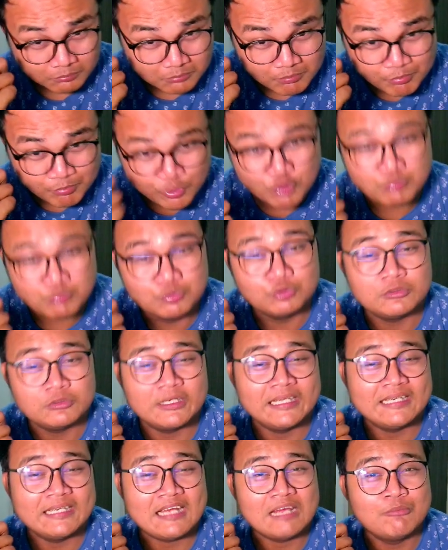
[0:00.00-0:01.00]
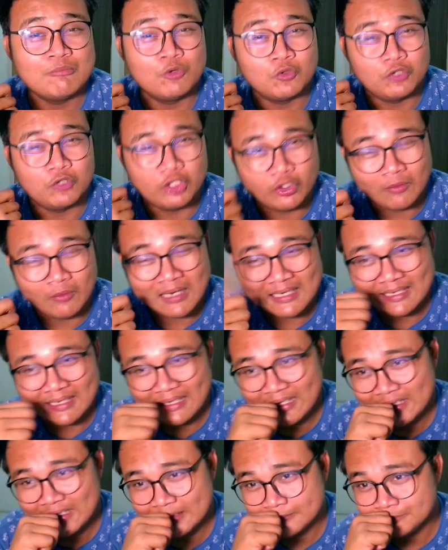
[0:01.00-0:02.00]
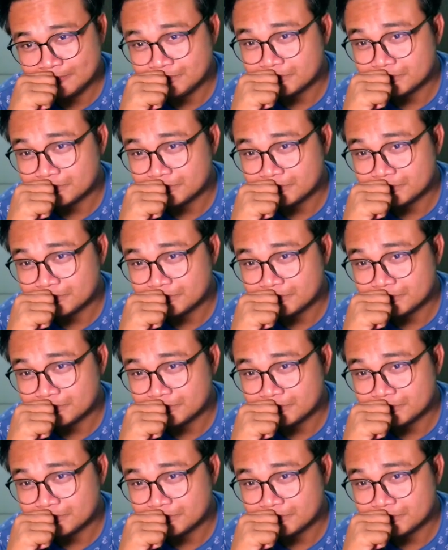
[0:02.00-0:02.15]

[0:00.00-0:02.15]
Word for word: Bumu ni taimbo lo ade.